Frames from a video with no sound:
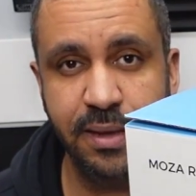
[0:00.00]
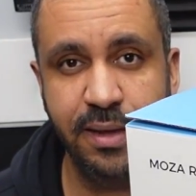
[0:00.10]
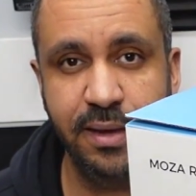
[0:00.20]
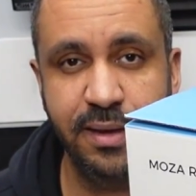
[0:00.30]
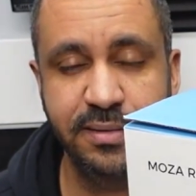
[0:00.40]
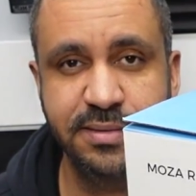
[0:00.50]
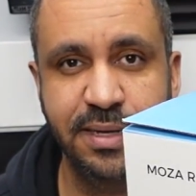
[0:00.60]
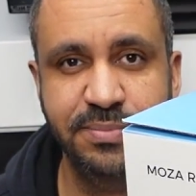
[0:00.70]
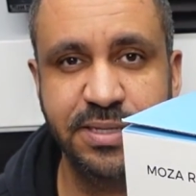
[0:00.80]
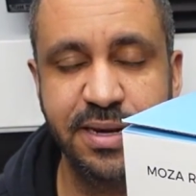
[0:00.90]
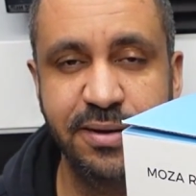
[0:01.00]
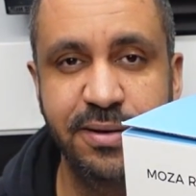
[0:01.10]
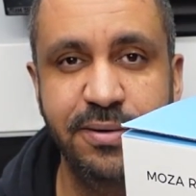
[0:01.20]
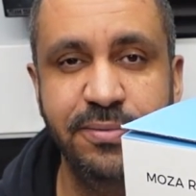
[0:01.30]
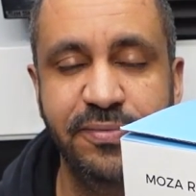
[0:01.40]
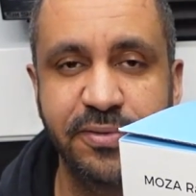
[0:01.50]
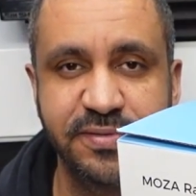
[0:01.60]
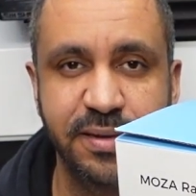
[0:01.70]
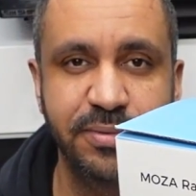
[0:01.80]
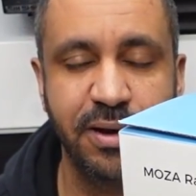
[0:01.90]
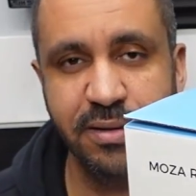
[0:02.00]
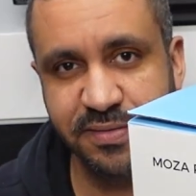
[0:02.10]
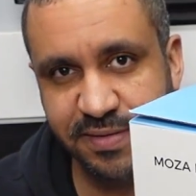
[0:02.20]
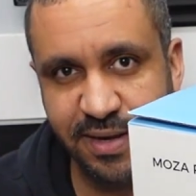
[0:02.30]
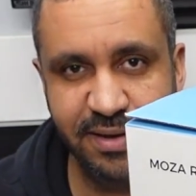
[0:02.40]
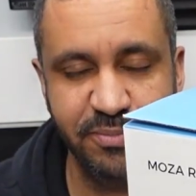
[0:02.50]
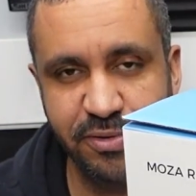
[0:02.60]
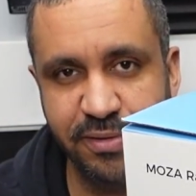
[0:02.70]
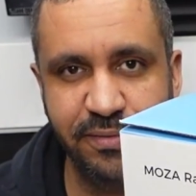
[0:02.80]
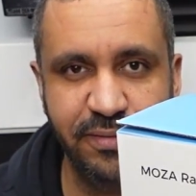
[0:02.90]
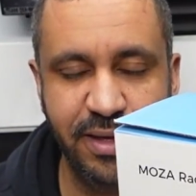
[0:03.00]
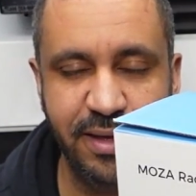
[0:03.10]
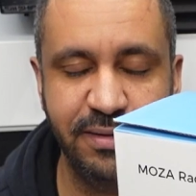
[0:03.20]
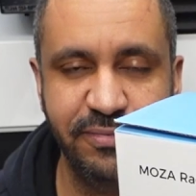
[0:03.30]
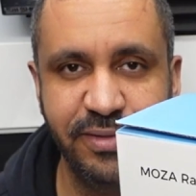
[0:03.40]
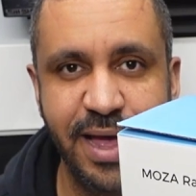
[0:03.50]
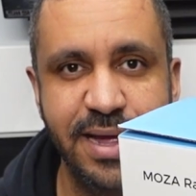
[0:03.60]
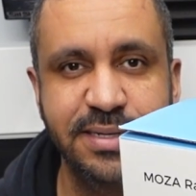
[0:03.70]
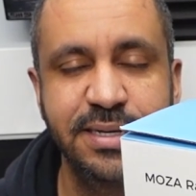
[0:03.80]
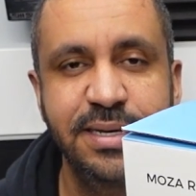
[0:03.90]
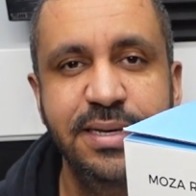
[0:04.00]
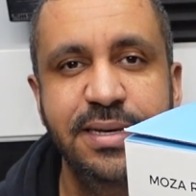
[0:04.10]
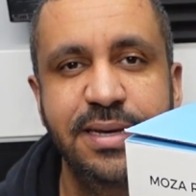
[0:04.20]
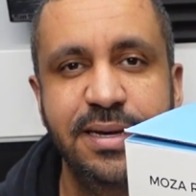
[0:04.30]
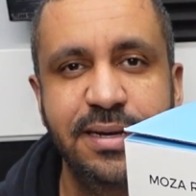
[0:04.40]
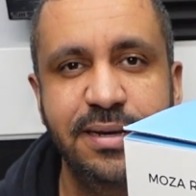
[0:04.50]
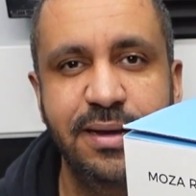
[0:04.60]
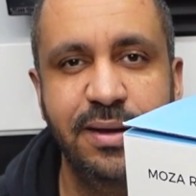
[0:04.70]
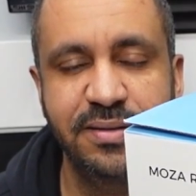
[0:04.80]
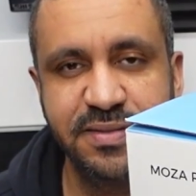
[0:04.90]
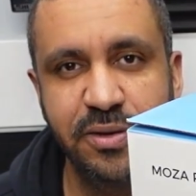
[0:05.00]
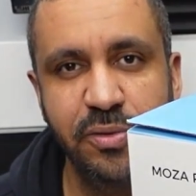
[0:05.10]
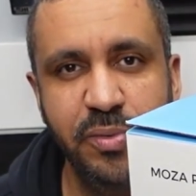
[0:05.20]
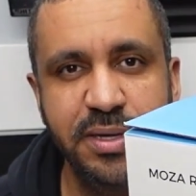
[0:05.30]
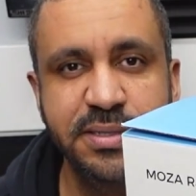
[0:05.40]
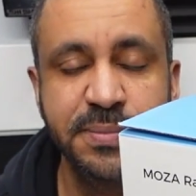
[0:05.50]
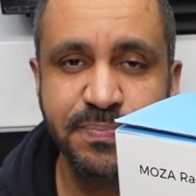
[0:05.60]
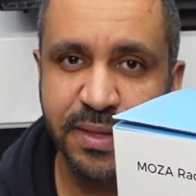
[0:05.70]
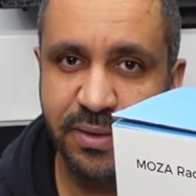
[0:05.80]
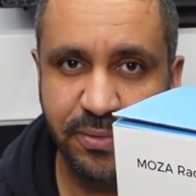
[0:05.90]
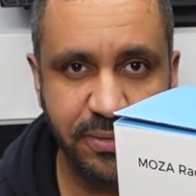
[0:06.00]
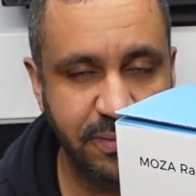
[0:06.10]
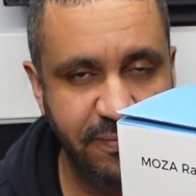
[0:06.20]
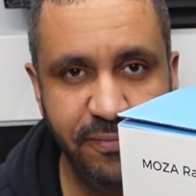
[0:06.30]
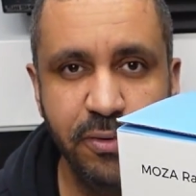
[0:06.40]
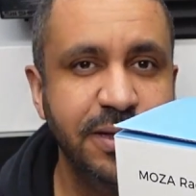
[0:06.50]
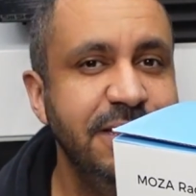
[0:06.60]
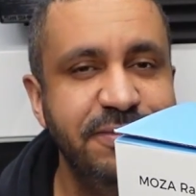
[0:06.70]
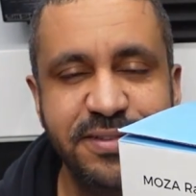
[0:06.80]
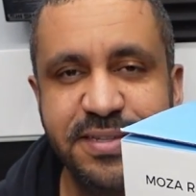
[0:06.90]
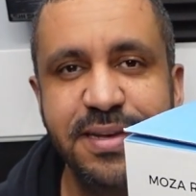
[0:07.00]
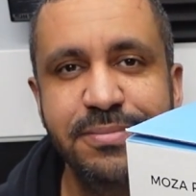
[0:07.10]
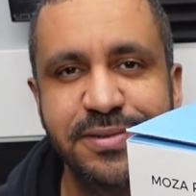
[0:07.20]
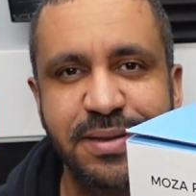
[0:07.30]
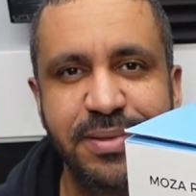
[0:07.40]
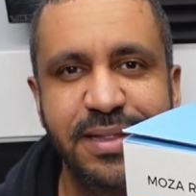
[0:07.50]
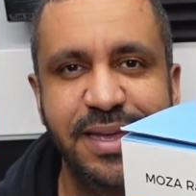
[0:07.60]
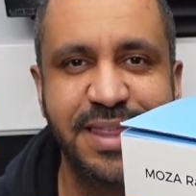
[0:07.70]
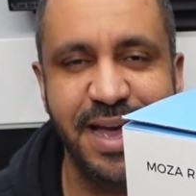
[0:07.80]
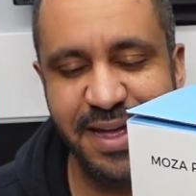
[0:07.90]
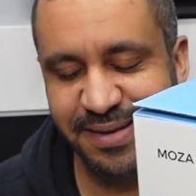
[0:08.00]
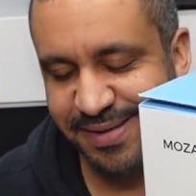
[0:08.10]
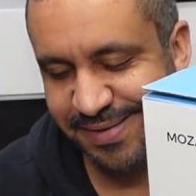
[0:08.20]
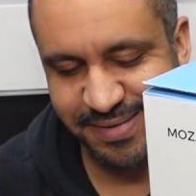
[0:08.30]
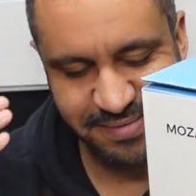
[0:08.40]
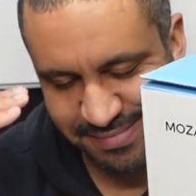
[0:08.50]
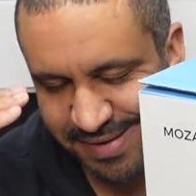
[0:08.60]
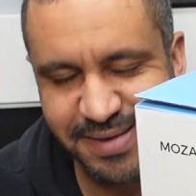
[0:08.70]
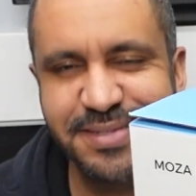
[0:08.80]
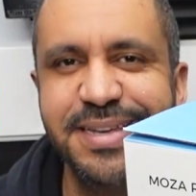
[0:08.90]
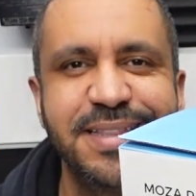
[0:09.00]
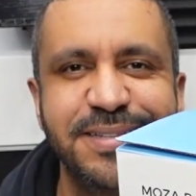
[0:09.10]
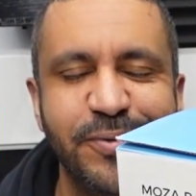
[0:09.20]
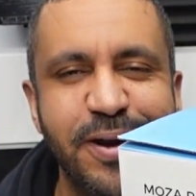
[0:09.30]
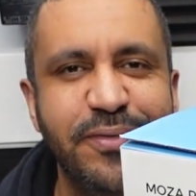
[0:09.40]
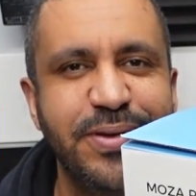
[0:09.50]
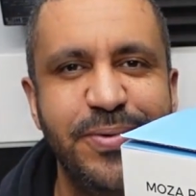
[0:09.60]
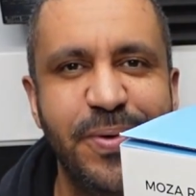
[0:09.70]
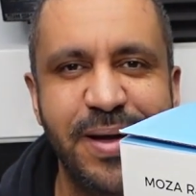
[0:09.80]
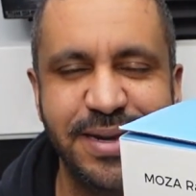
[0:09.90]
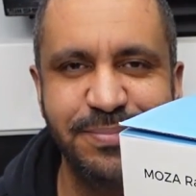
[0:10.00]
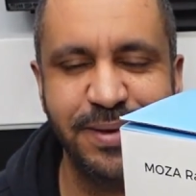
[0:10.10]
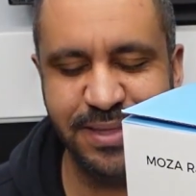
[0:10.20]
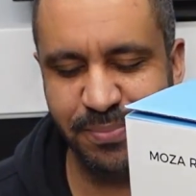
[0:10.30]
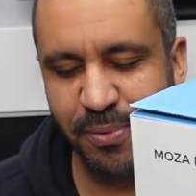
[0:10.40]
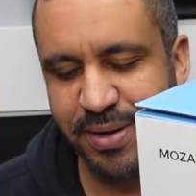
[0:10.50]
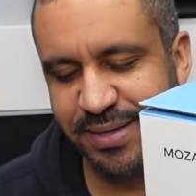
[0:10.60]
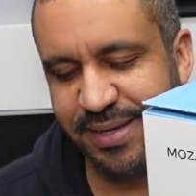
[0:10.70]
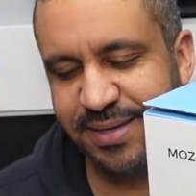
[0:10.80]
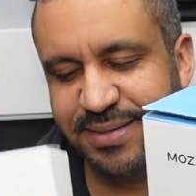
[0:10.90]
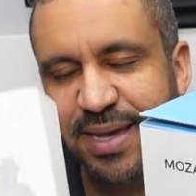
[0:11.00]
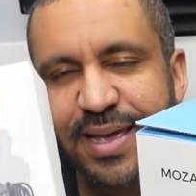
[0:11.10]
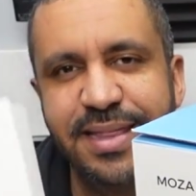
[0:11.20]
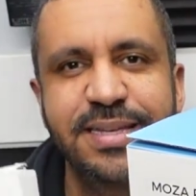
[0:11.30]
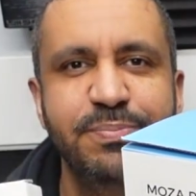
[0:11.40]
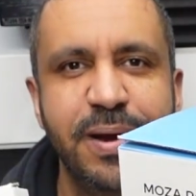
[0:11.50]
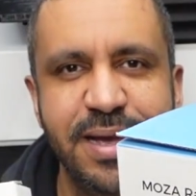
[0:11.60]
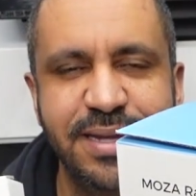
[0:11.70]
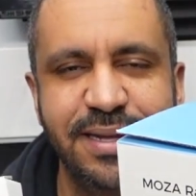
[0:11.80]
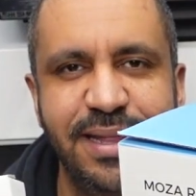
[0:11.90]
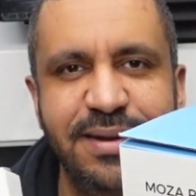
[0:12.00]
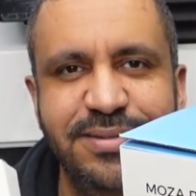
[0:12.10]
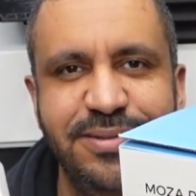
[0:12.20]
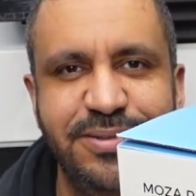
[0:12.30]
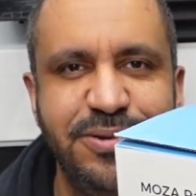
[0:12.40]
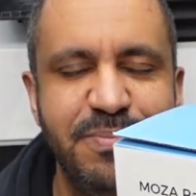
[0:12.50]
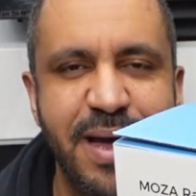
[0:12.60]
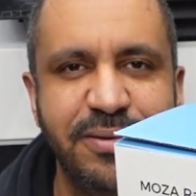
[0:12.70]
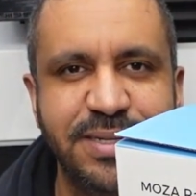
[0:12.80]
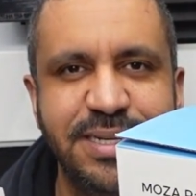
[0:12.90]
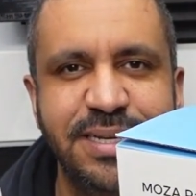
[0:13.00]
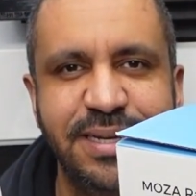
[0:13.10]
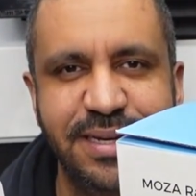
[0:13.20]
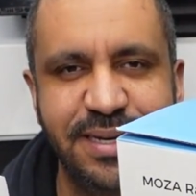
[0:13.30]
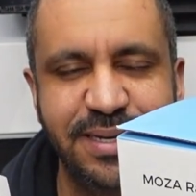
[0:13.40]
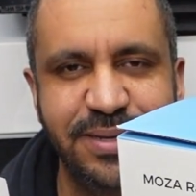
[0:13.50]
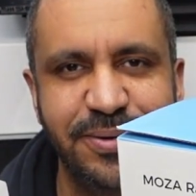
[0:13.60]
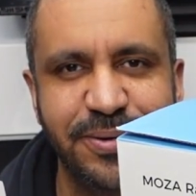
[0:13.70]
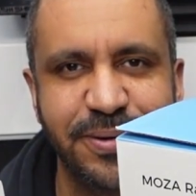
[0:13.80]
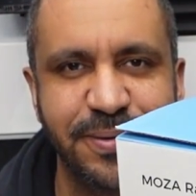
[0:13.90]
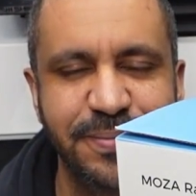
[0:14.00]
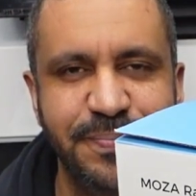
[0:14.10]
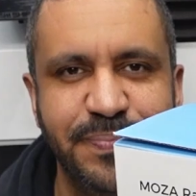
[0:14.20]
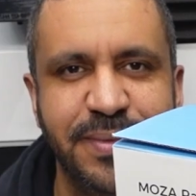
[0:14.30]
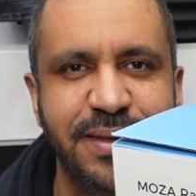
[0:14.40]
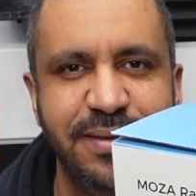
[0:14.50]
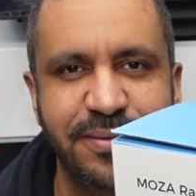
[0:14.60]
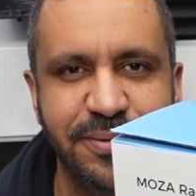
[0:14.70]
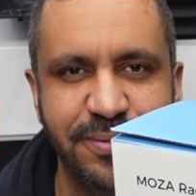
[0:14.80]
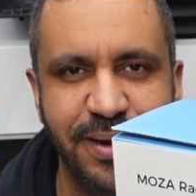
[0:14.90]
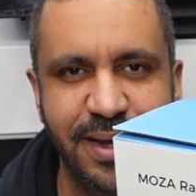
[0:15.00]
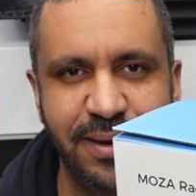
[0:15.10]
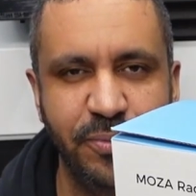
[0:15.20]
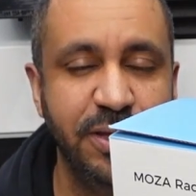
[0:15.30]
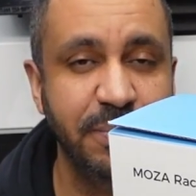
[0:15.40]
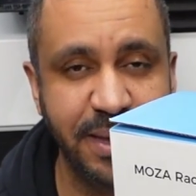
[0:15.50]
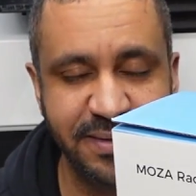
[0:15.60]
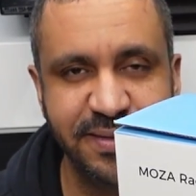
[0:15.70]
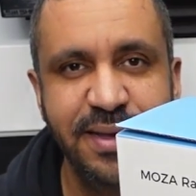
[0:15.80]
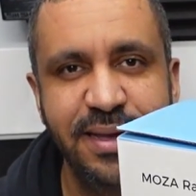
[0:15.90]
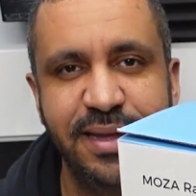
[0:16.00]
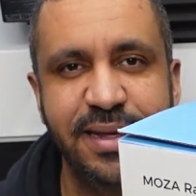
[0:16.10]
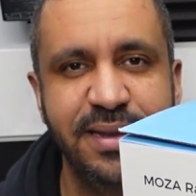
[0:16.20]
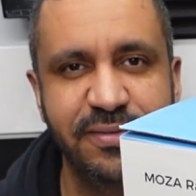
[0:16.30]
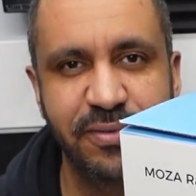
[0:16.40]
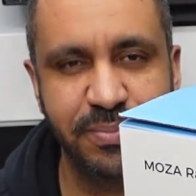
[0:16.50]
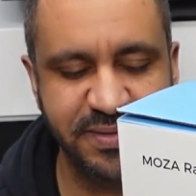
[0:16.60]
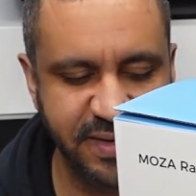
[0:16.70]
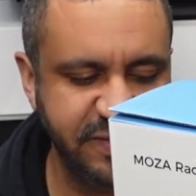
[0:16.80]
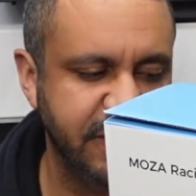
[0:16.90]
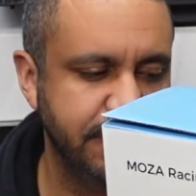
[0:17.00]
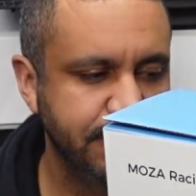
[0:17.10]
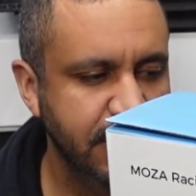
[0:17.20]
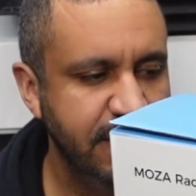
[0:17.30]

type scenario for some karts that have more flat steering wheels, or forklift sim or something like that. You could take this wherever you want. But the point is, this bracket allows you to mount your wheelbase in a different position.